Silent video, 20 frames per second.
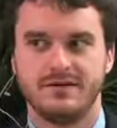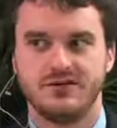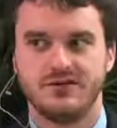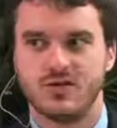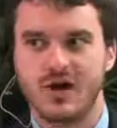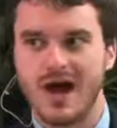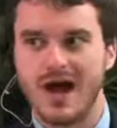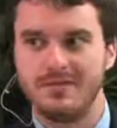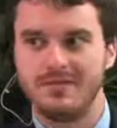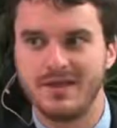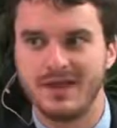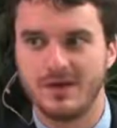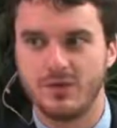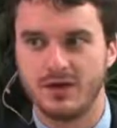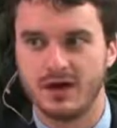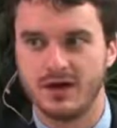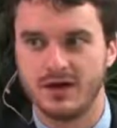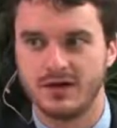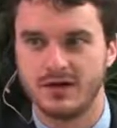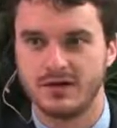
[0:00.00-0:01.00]
tribe they
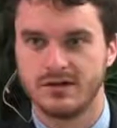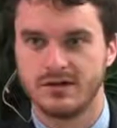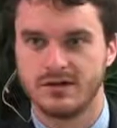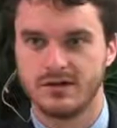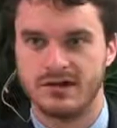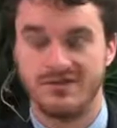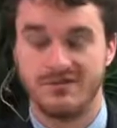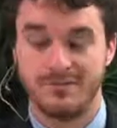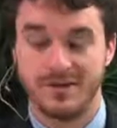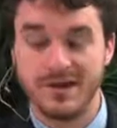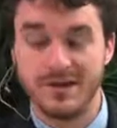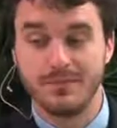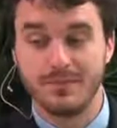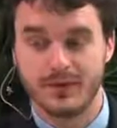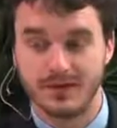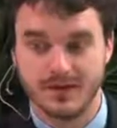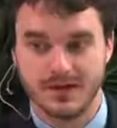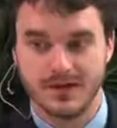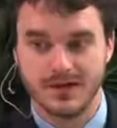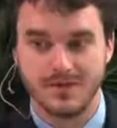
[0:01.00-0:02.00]
were of
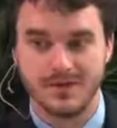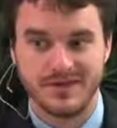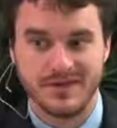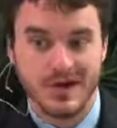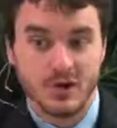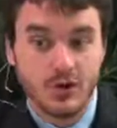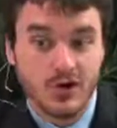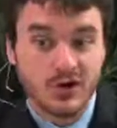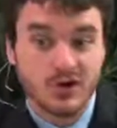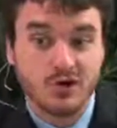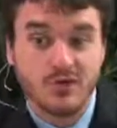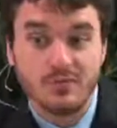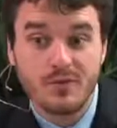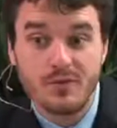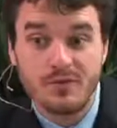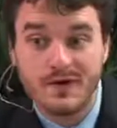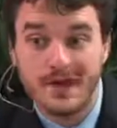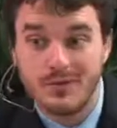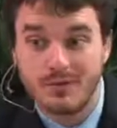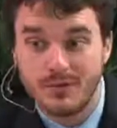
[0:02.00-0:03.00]
people, but they were a group
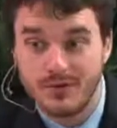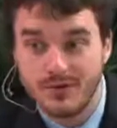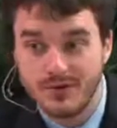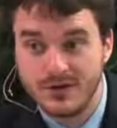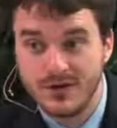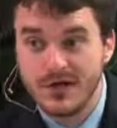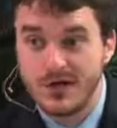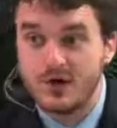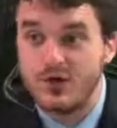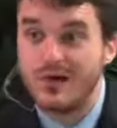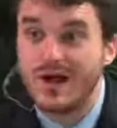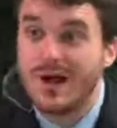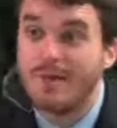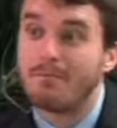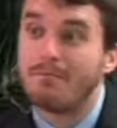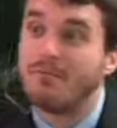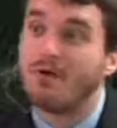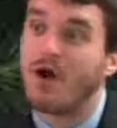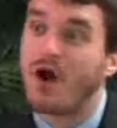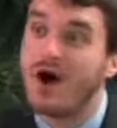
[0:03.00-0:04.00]
of people who
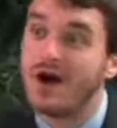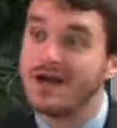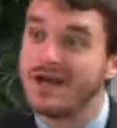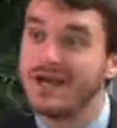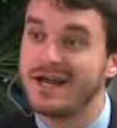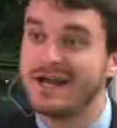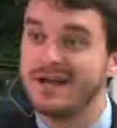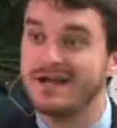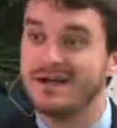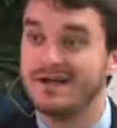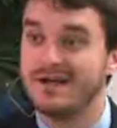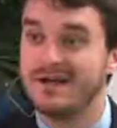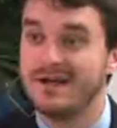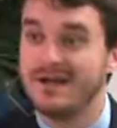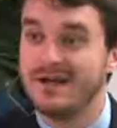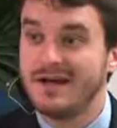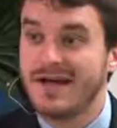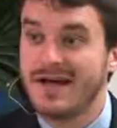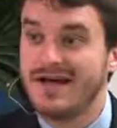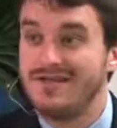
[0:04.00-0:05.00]
get brought in
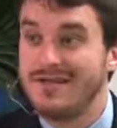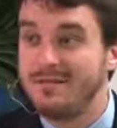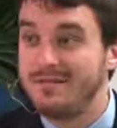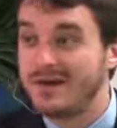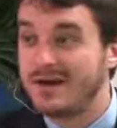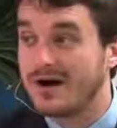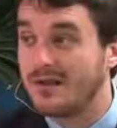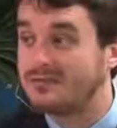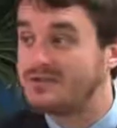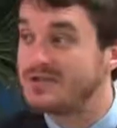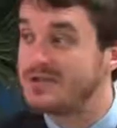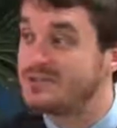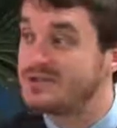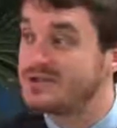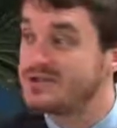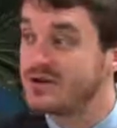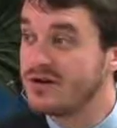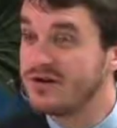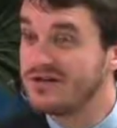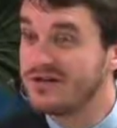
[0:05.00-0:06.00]
and they become
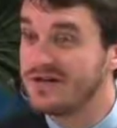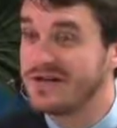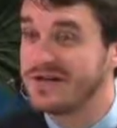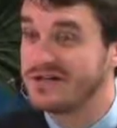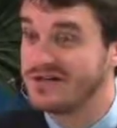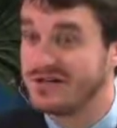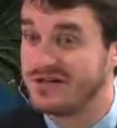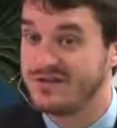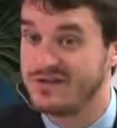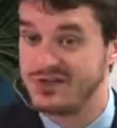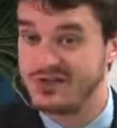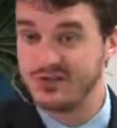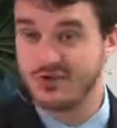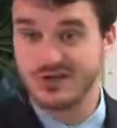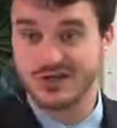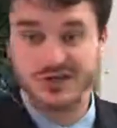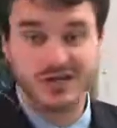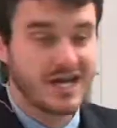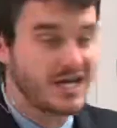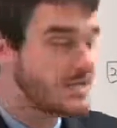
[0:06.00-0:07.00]
subservient to the
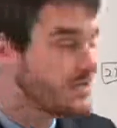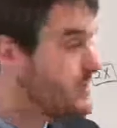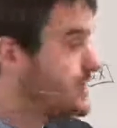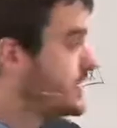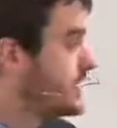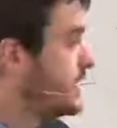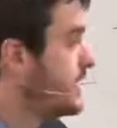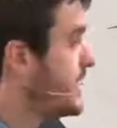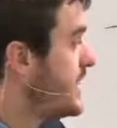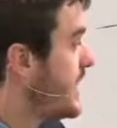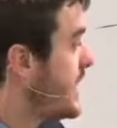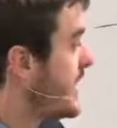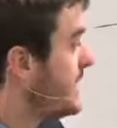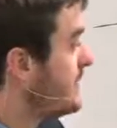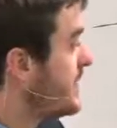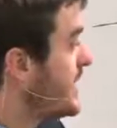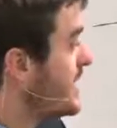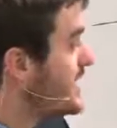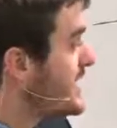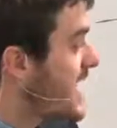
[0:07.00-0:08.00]
Jewish nation,
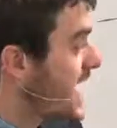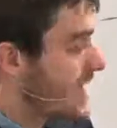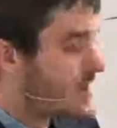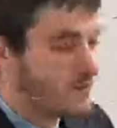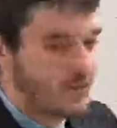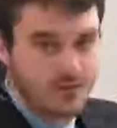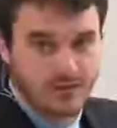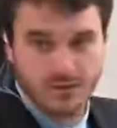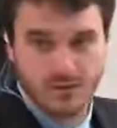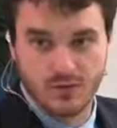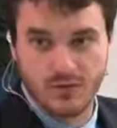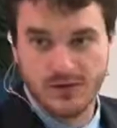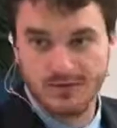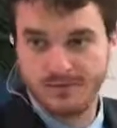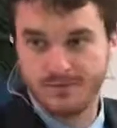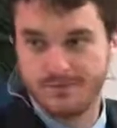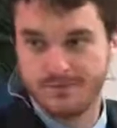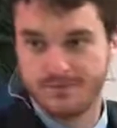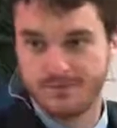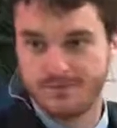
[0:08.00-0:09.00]
and they now,
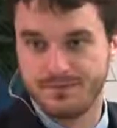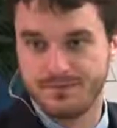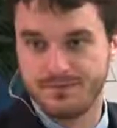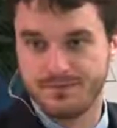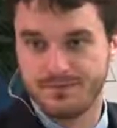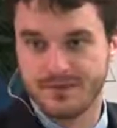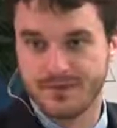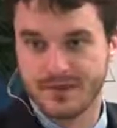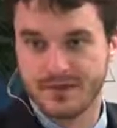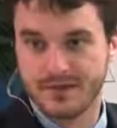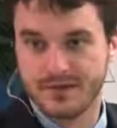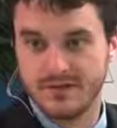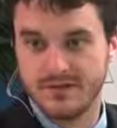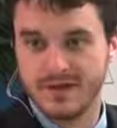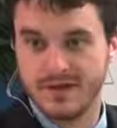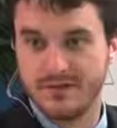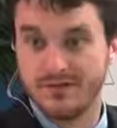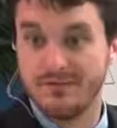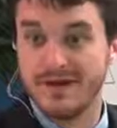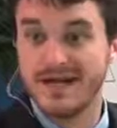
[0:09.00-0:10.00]
what?
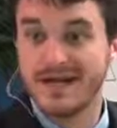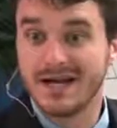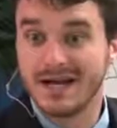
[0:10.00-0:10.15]
the